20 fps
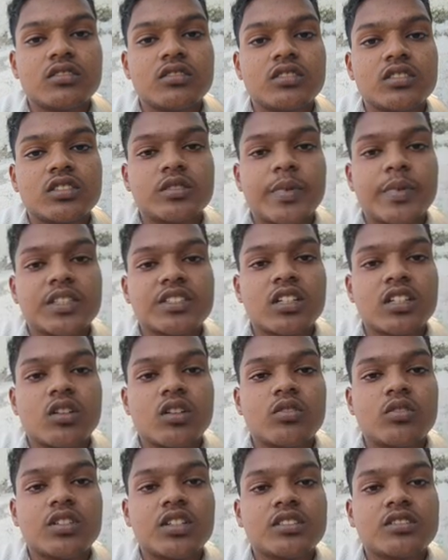Special
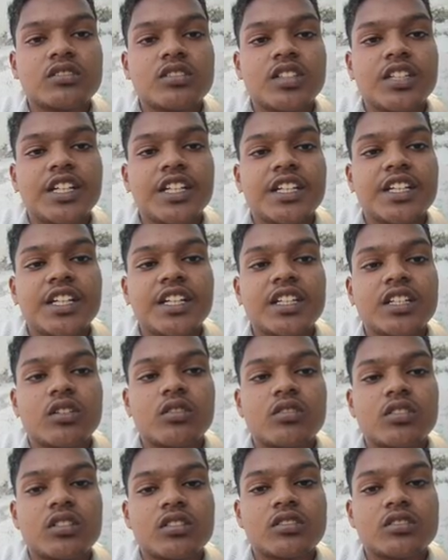counters, decade
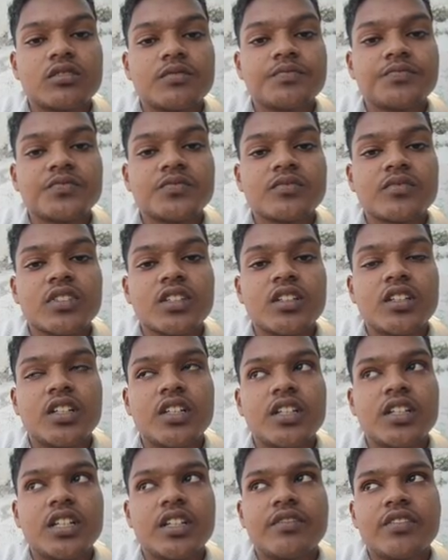counters.
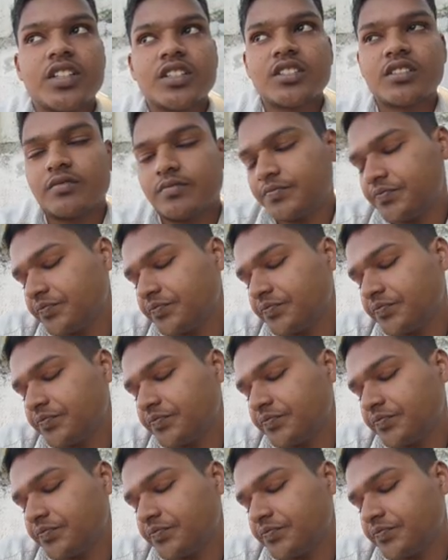Definition: